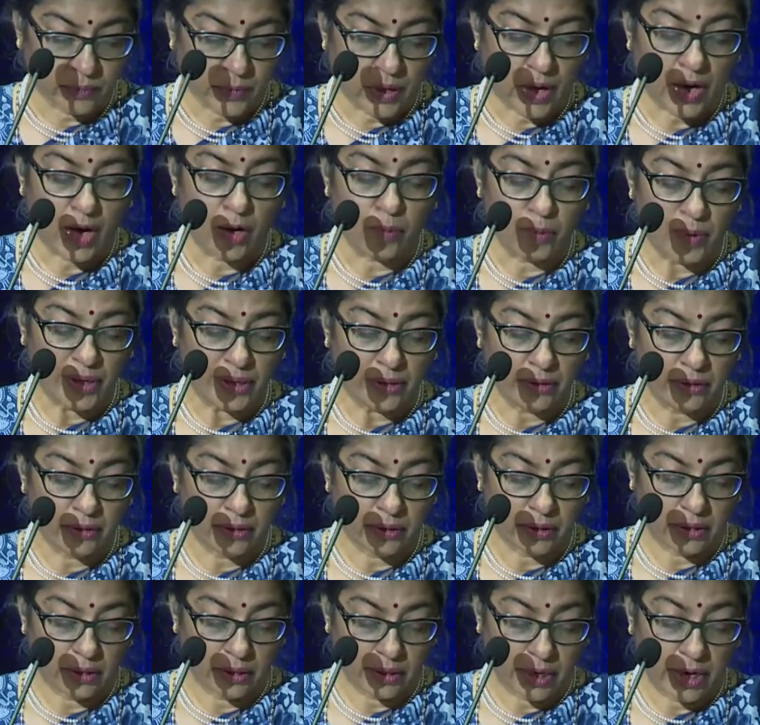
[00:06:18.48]
Among
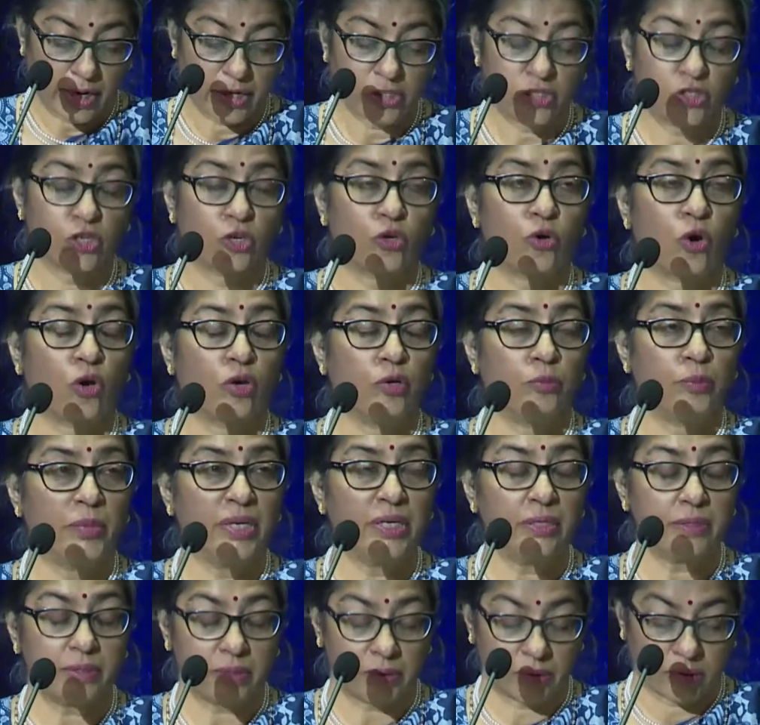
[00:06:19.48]
large
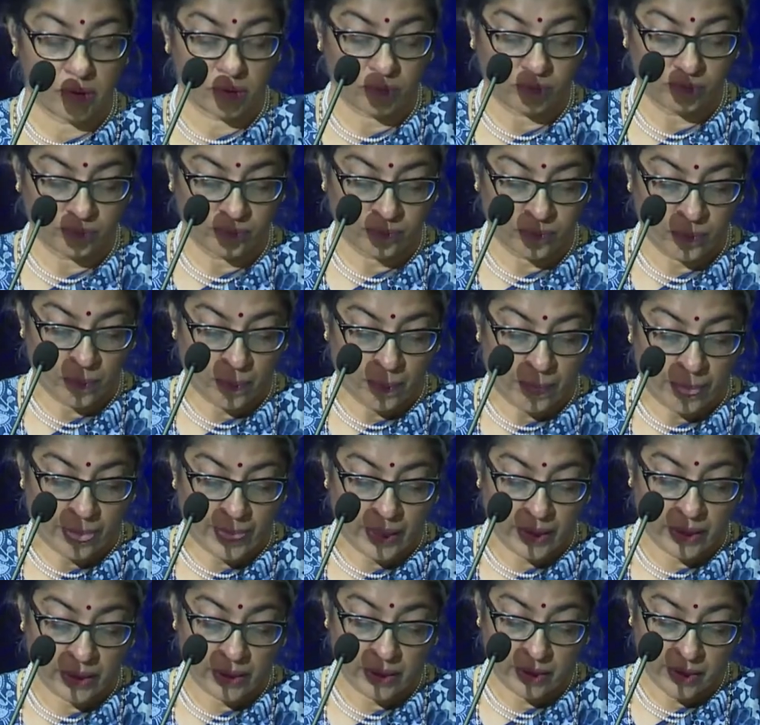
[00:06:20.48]
economies,
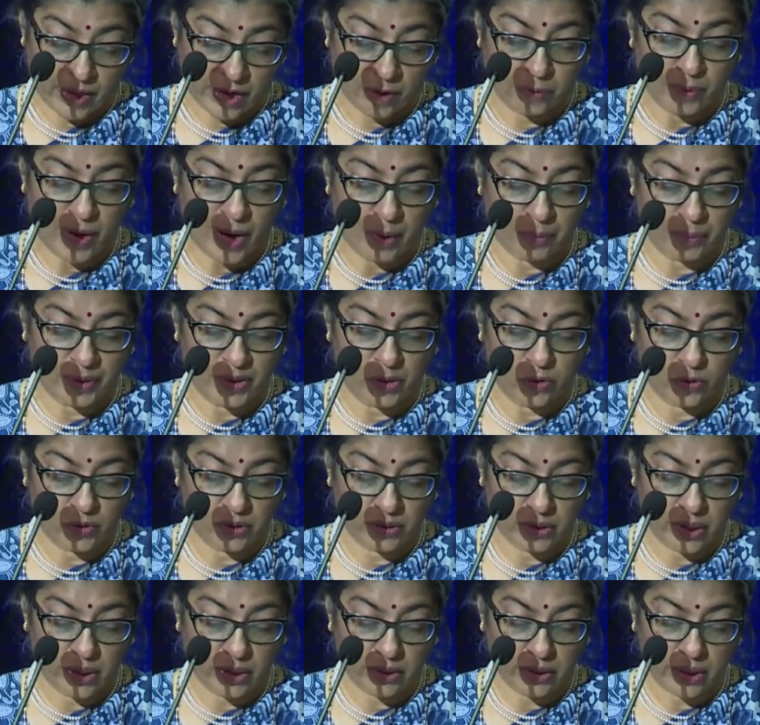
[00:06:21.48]
I'm happy to
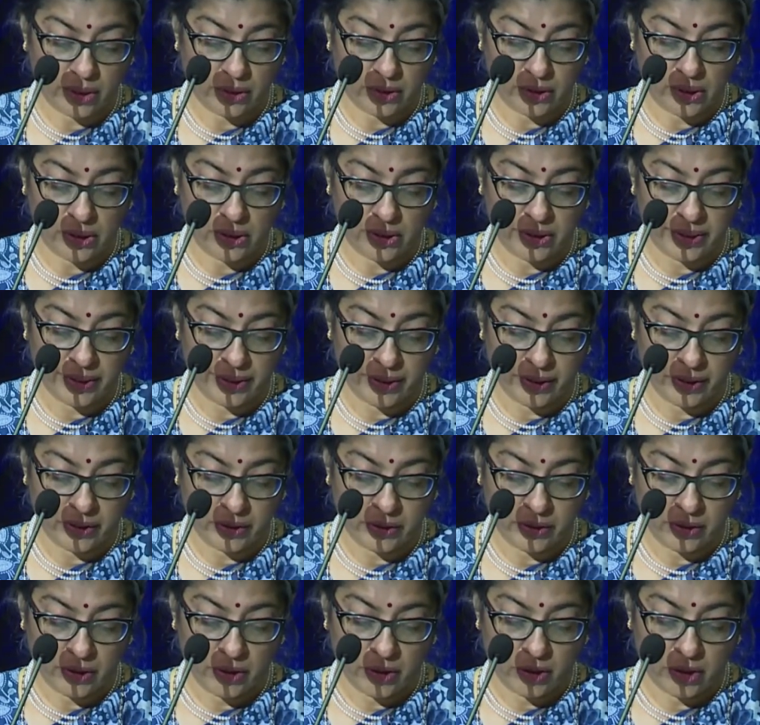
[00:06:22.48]
say that India,
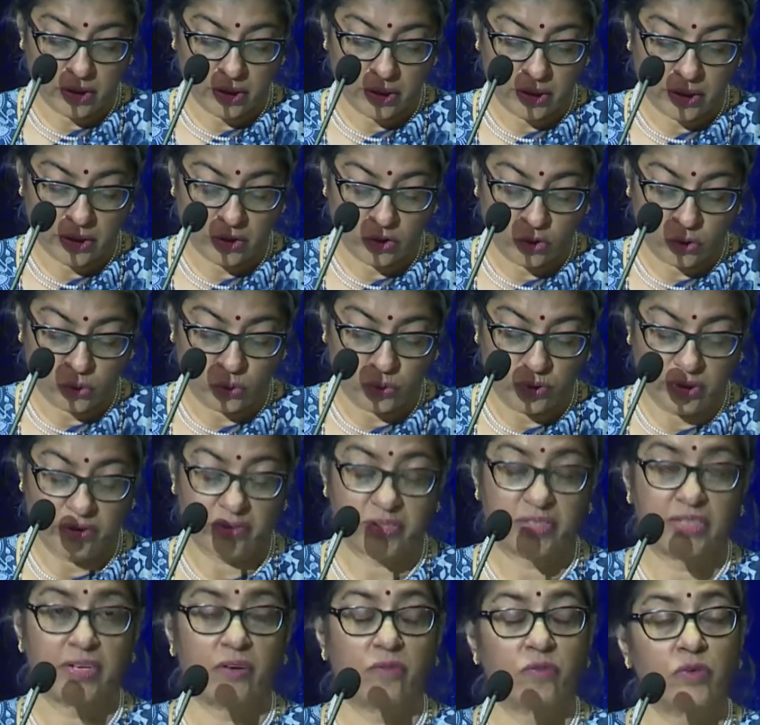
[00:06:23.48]
through the
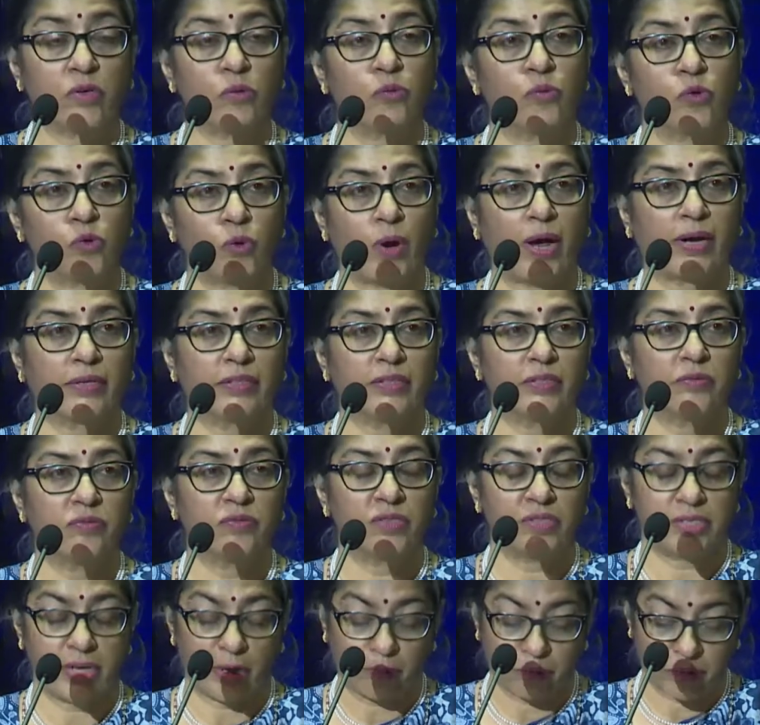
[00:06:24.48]
several proactive
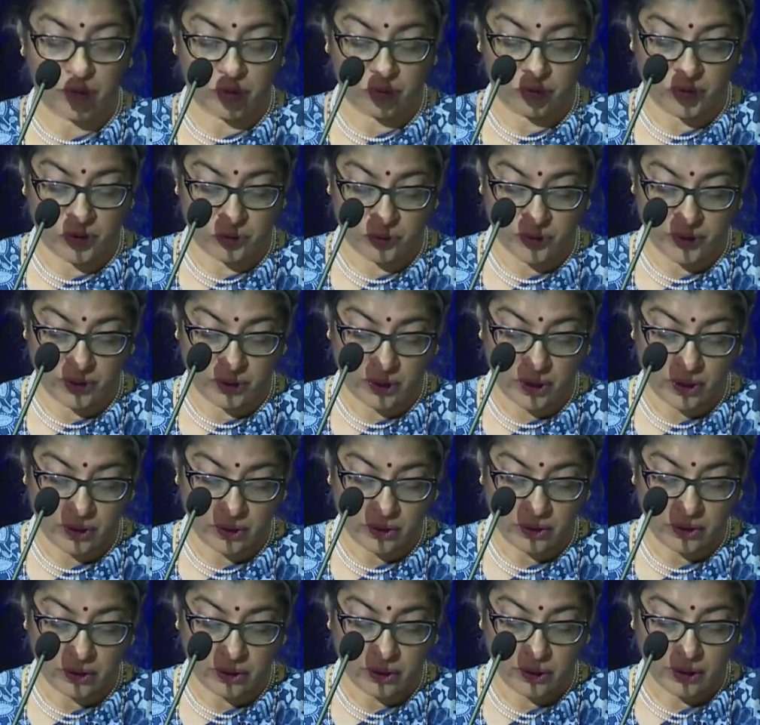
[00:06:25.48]
steps which were
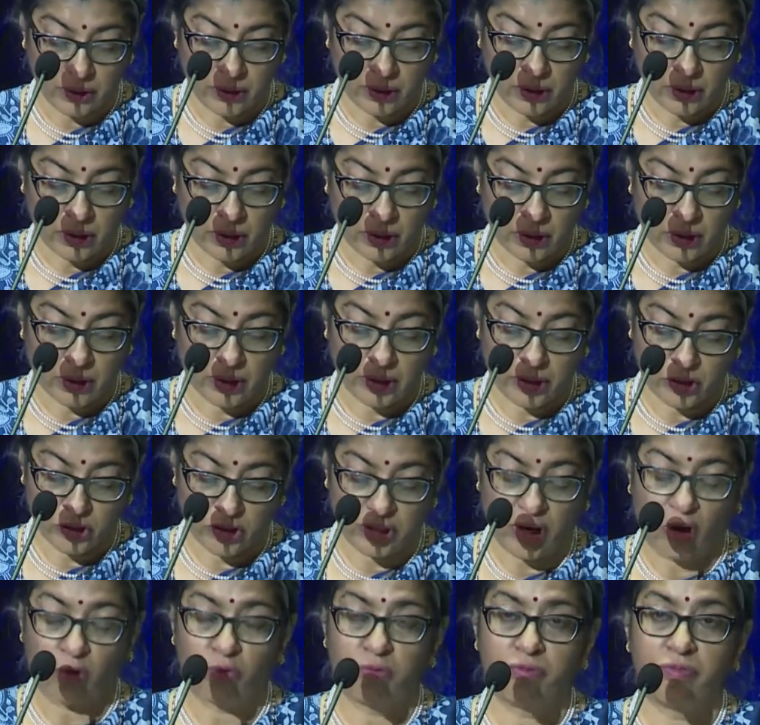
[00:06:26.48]
taken, is
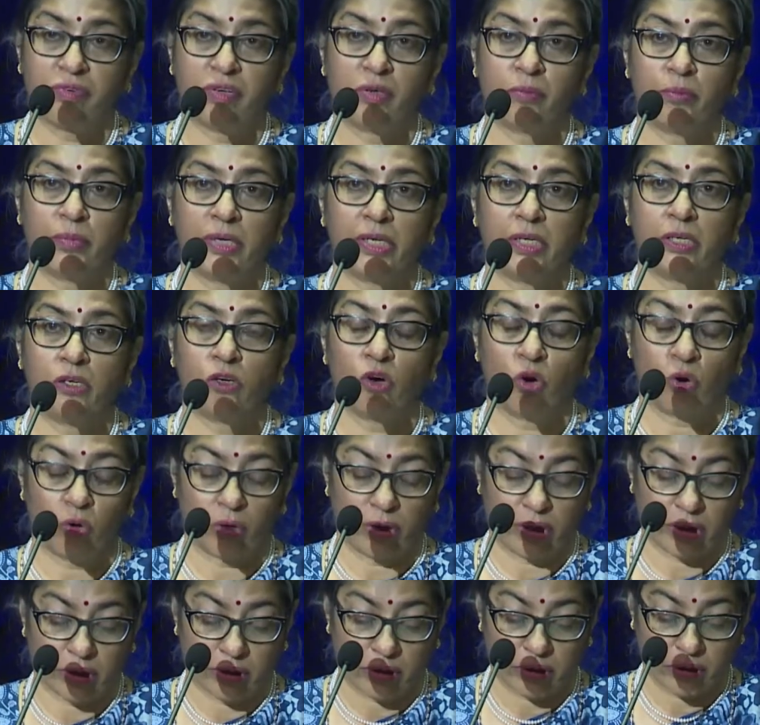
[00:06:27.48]
now firmly on
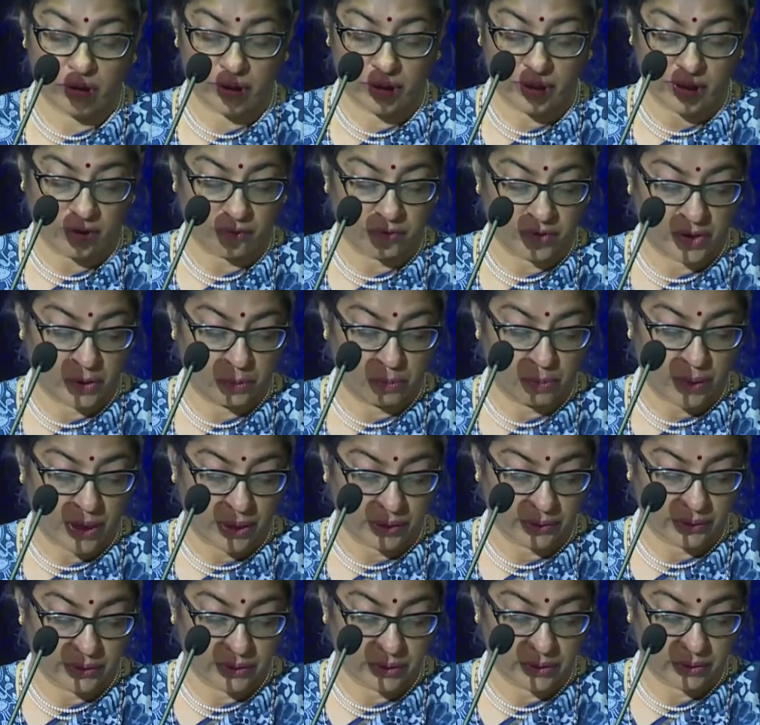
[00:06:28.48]
a recovery
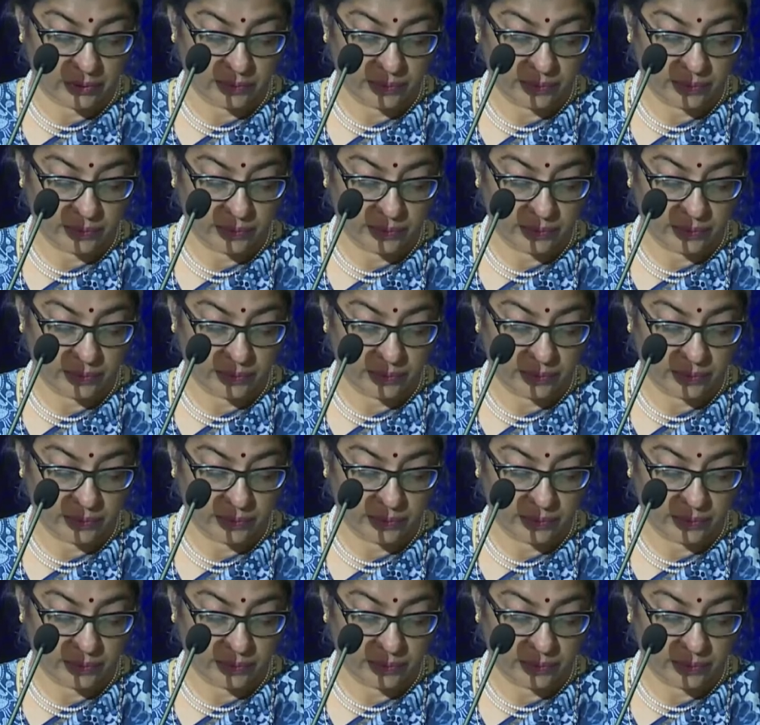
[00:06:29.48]
path.